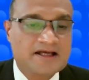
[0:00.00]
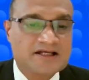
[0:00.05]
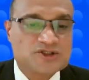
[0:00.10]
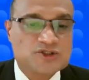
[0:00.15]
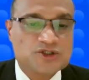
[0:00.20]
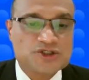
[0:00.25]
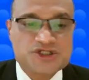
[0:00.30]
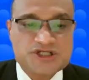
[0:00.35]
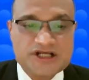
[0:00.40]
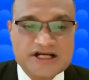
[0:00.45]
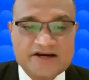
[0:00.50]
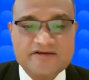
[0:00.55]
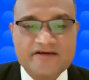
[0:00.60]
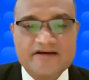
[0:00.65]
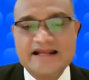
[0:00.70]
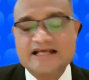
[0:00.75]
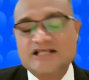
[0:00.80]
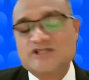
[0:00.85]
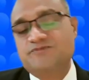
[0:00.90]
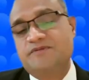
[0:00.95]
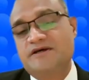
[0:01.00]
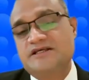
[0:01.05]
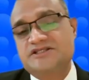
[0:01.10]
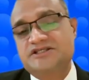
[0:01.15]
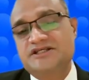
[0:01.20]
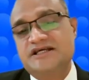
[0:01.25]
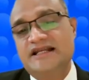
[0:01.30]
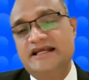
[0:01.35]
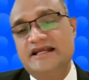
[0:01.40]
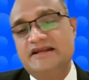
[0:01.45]
So children,
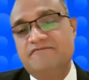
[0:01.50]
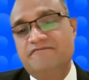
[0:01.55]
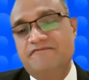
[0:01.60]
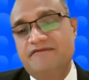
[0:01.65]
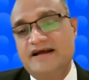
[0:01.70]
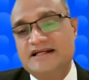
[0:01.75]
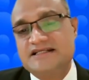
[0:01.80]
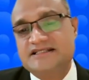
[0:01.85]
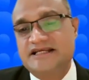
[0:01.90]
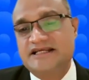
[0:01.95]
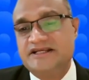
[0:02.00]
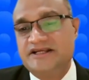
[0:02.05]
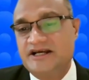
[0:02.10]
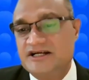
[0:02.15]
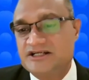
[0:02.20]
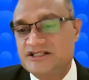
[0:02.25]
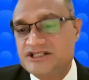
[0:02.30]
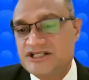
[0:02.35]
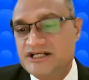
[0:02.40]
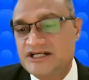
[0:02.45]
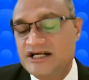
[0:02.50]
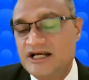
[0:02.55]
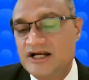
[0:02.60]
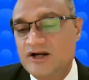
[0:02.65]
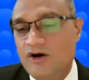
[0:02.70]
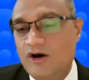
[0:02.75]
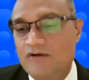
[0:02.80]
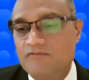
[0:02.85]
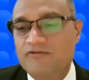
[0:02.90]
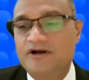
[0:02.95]
especially infants and young
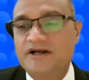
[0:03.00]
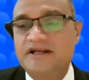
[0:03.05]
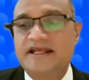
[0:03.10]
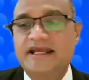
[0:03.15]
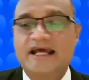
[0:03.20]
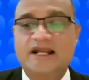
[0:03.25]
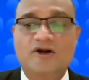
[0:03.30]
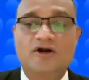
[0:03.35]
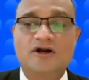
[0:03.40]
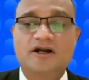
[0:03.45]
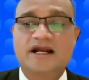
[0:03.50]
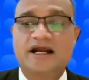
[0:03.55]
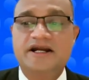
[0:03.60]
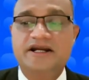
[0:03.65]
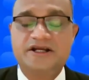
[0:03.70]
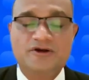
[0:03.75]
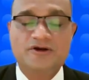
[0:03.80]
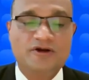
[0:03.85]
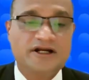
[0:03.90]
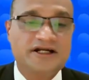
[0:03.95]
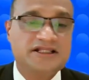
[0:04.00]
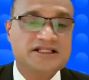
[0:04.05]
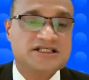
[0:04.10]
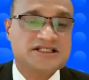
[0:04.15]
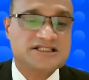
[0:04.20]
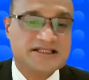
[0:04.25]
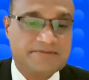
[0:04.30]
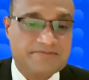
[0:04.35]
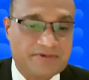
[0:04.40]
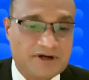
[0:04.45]
children, often cannot articulate
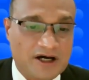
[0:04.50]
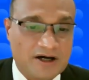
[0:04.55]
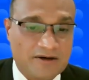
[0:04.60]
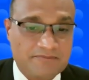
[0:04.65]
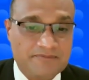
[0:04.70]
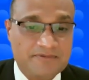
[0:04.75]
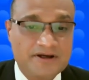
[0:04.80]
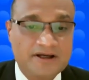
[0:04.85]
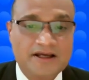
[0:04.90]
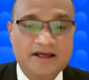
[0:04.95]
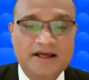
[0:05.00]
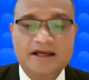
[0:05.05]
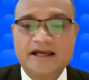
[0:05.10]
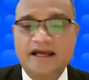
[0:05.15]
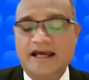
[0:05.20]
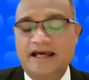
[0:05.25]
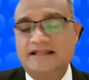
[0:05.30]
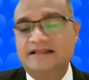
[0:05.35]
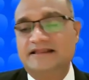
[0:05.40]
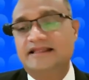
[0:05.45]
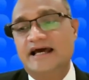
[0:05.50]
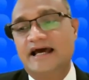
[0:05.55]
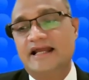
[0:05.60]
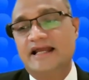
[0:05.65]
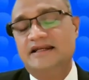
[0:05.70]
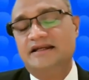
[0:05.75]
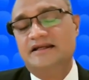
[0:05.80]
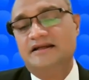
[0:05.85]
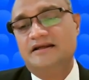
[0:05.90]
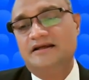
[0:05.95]
this symptom, and
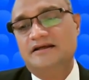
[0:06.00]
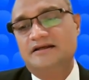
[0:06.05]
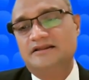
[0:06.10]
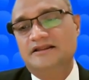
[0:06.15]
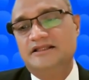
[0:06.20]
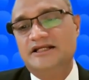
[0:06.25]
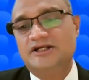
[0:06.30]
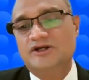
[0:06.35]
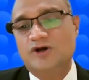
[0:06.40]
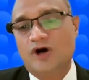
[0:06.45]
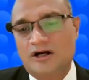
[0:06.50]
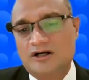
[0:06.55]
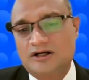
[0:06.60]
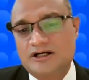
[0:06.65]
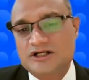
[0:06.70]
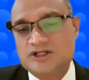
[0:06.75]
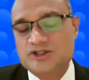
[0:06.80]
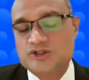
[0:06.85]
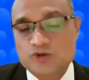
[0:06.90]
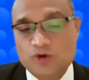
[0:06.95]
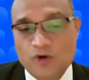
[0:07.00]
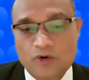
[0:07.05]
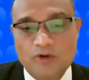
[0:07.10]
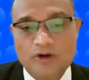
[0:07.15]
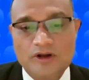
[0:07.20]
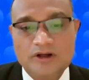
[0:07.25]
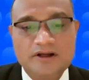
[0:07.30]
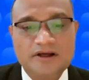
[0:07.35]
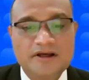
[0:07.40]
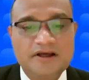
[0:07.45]
then the doctor's
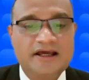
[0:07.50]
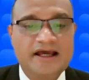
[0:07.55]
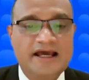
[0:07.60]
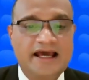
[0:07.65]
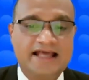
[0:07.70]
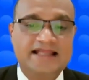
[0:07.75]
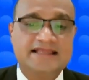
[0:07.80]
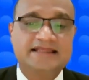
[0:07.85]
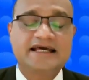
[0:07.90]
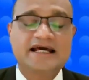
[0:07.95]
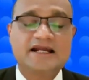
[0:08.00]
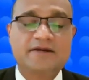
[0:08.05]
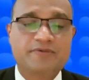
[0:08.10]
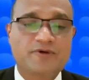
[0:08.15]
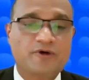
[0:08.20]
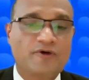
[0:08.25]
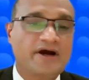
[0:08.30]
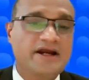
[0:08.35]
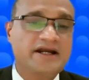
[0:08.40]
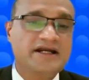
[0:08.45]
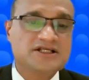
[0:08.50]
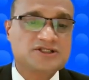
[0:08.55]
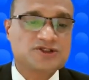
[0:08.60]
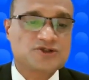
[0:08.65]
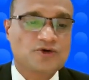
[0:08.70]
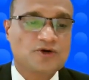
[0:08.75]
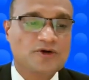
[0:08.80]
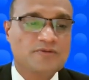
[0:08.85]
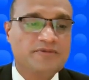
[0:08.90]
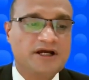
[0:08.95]
role, healthcare
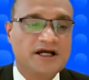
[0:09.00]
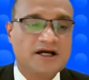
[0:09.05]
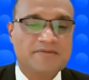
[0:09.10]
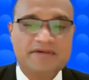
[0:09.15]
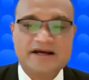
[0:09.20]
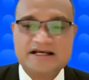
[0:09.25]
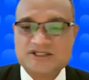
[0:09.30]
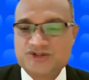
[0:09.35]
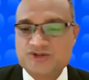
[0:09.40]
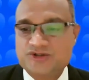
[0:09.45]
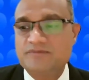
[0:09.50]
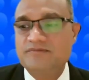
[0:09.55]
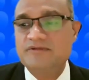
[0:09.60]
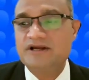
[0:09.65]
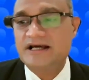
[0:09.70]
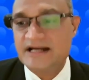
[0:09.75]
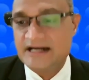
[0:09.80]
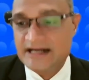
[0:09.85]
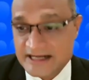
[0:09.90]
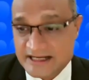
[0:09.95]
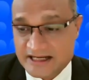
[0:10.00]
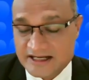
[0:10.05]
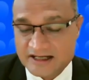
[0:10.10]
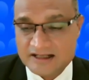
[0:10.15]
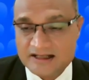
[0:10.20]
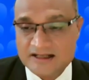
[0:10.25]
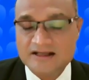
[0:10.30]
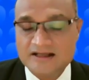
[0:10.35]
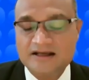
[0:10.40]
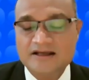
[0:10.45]
provider's role, become extremely
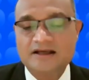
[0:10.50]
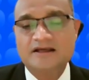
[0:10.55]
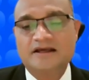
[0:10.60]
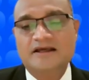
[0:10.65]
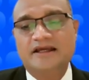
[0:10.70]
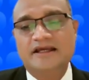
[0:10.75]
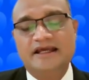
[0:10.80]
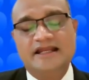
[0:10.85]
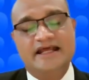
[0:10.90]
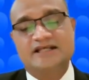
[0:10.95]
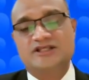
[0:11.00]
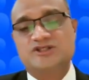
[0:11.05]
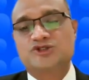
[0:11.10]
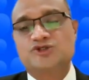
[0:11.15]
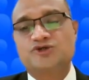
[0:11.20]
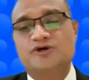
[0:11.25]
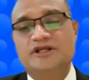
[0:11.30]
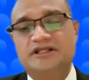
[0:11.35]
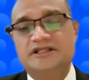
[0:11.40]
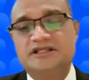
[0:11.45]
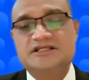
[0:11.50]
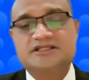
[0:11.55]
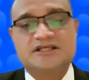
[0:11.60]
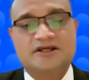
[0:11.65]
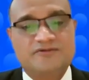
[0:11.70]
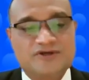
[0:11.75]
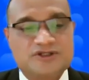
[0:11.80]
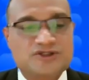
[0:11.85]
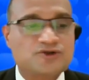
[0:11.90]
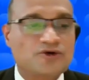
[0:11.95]
critical in ensuring the
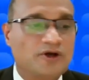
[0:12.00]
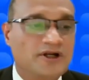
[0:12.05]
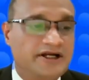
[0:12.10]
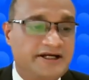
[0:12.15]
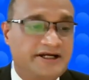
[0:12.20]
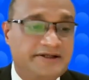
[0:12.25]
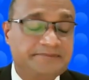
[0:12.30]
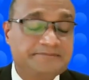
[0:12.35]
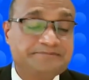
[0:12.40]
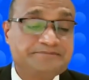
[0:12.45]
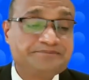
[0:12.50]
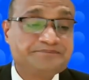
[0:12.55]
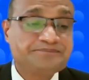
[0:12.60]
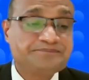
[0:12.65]
service quality.